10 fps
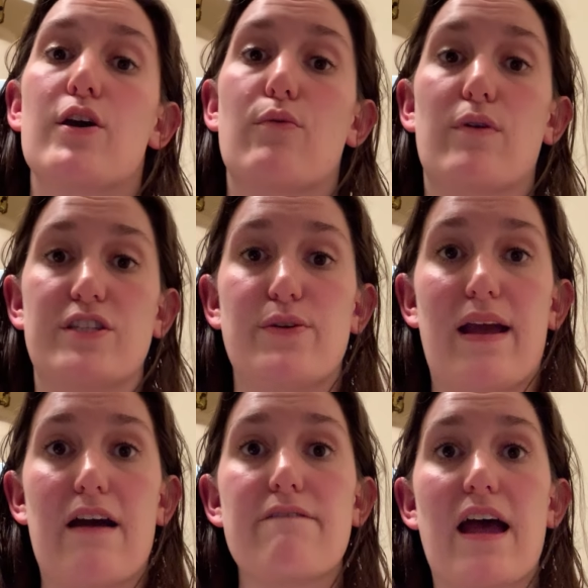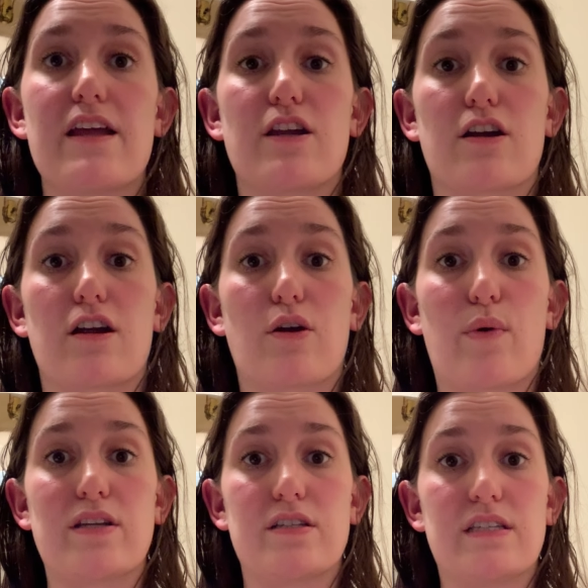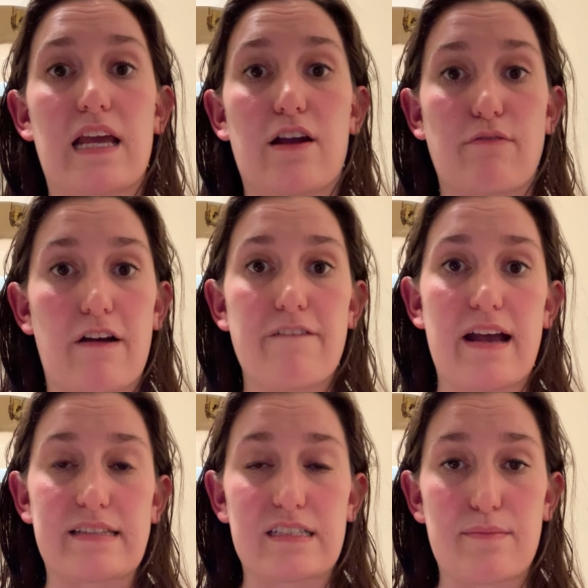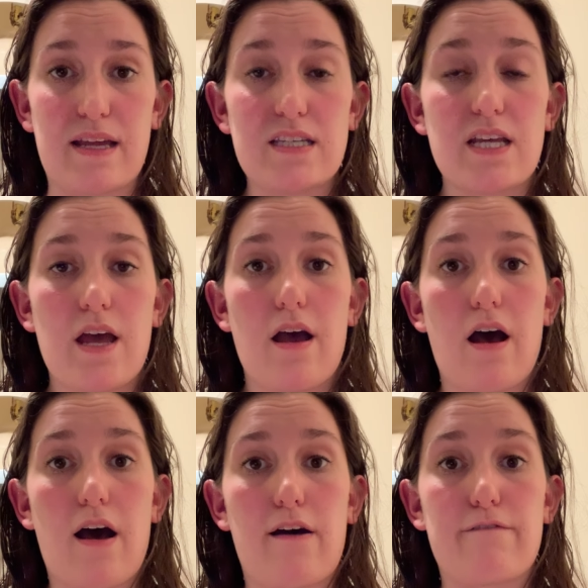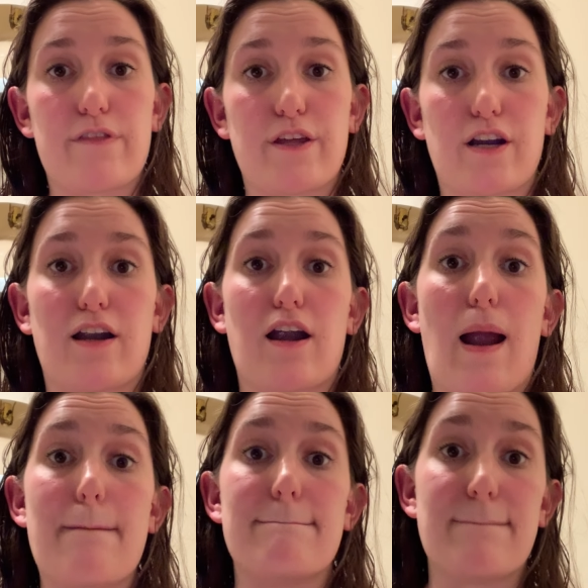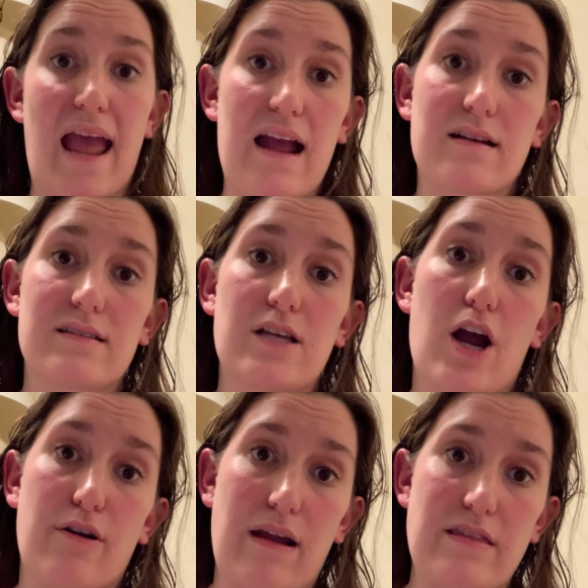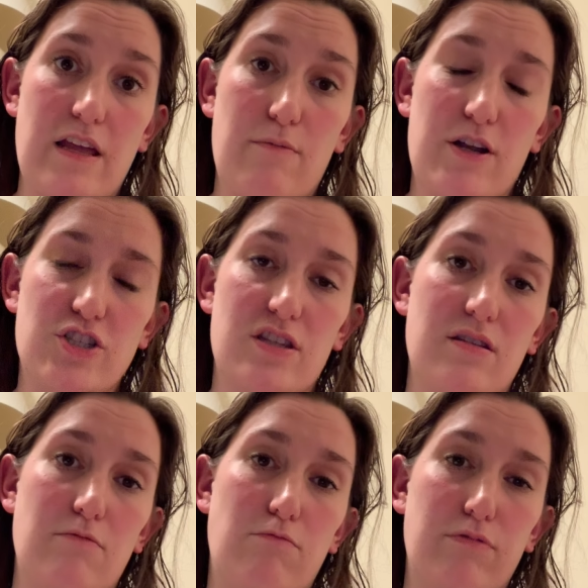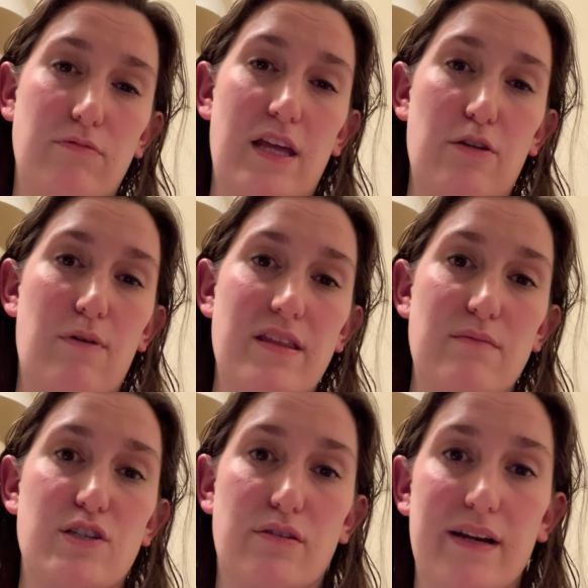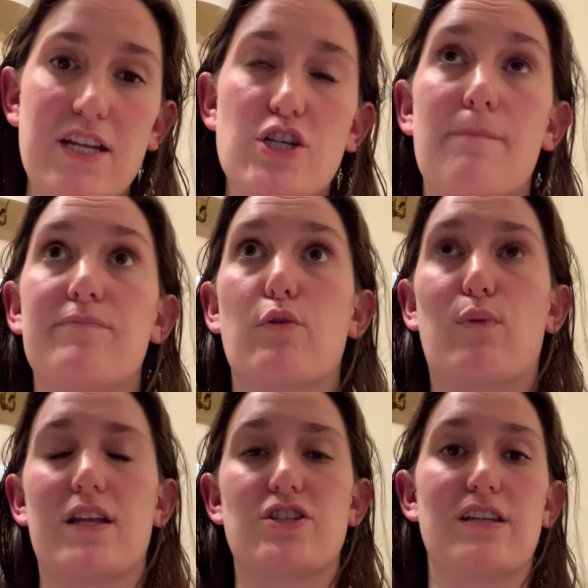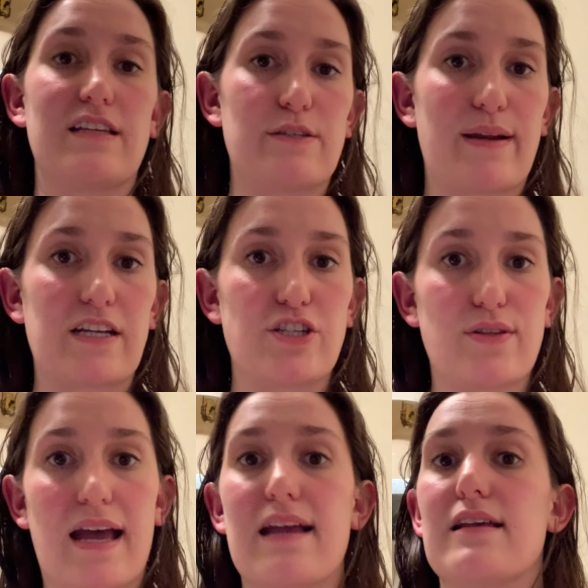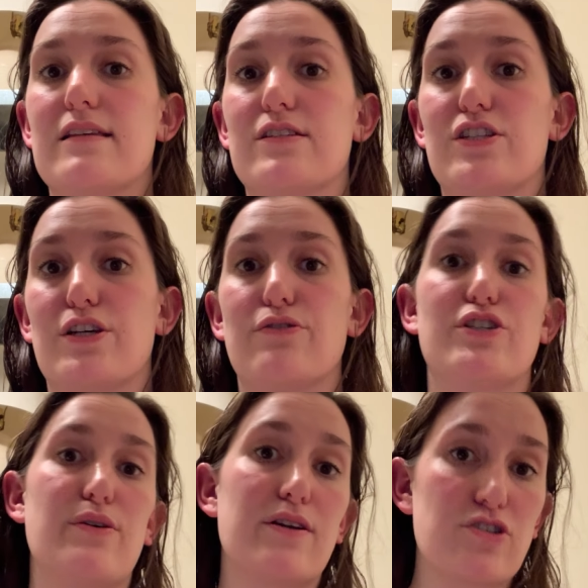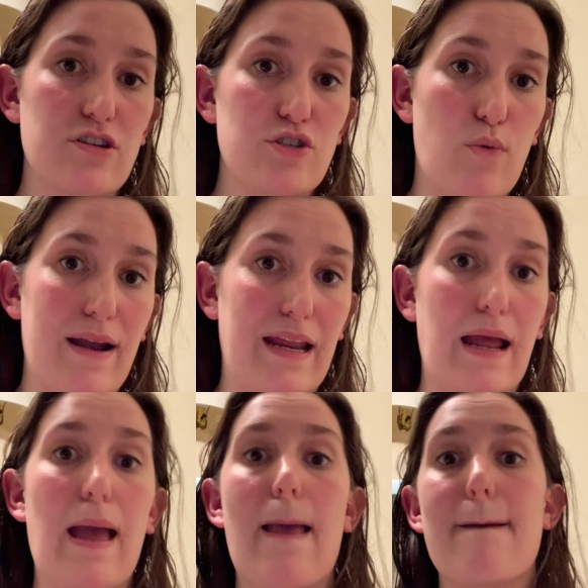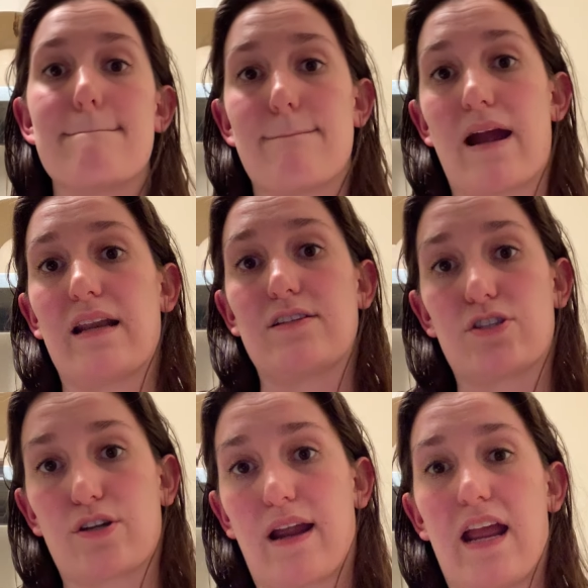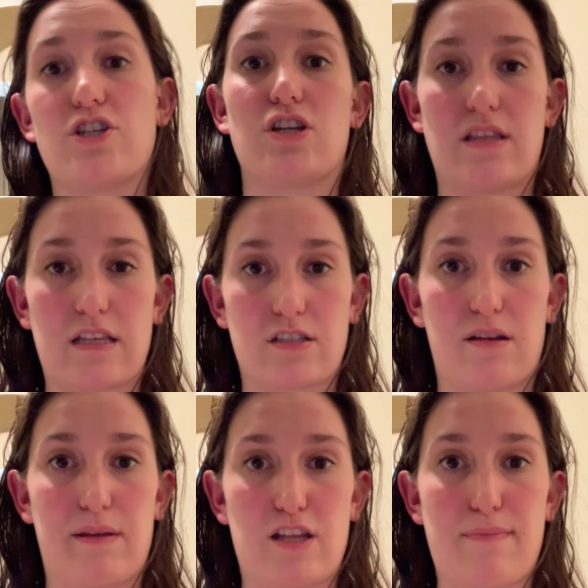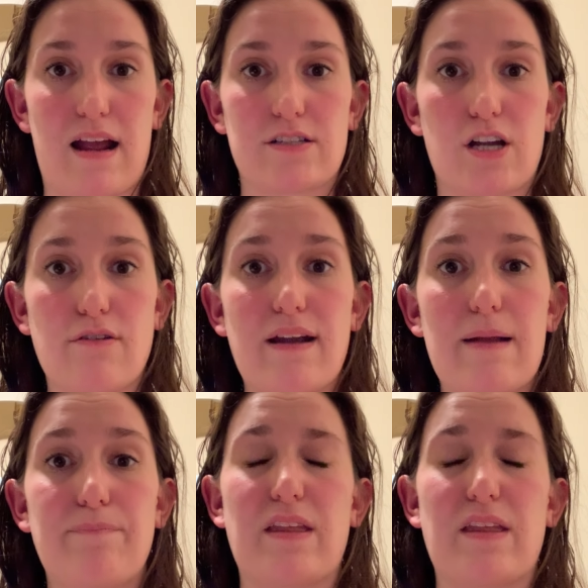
Once you have that, you're going to take a rough estimate of their max heart rate that you want them to reach, which an easy way to do that is do 220 minus their age, and that's going to be their max heart rate.